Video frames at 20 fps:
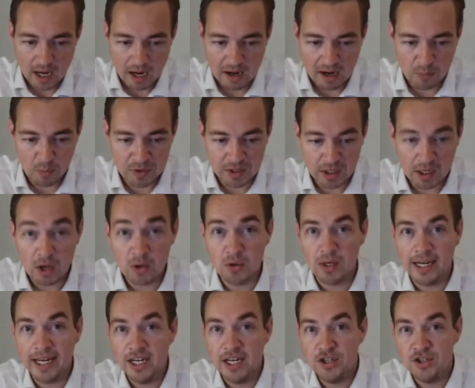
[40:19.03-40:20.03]
with a local
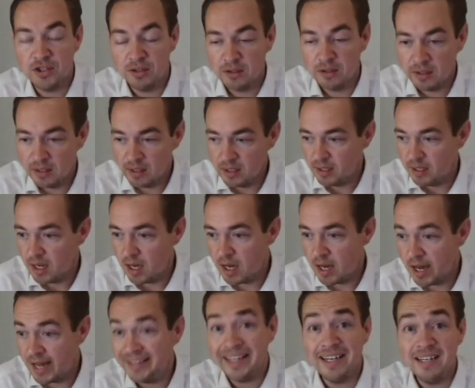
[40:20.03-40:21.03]
agent, a
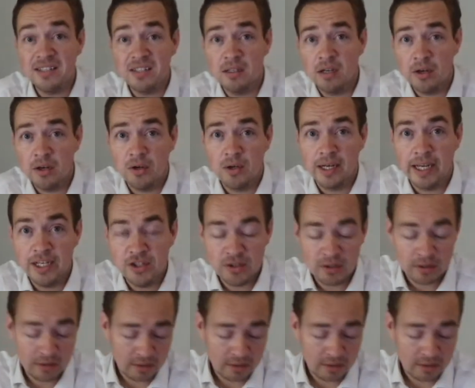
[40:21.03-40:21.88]
decent local agent.